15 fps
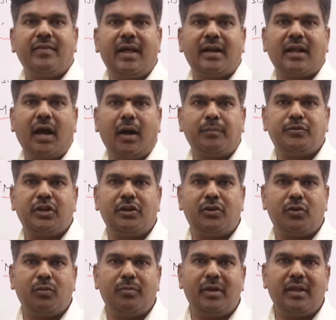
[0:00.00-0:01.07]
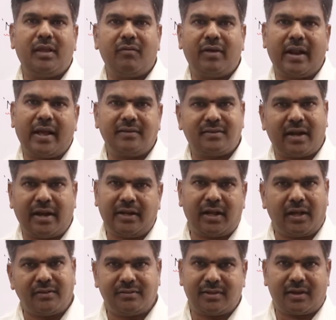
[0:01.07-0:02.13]
that option to be given as
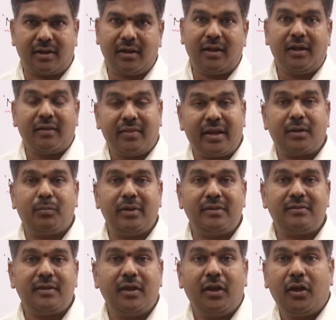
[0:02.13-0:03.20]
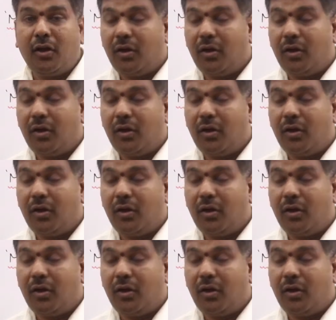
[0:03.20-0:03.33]
right answer. That means